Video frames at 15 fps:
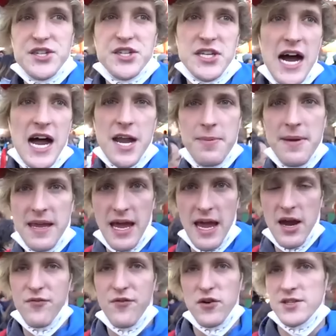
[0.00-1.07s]
just gotta be
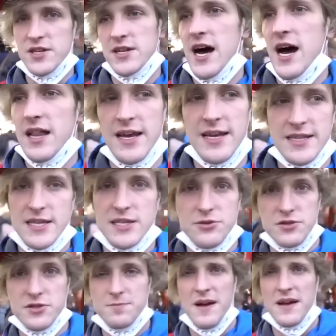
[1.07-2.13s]
careful to not, like,
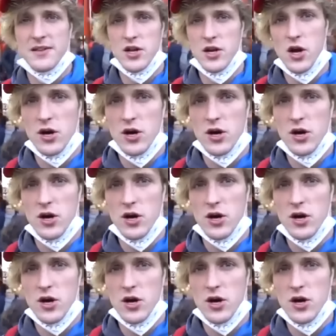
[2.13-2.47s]
disrespect the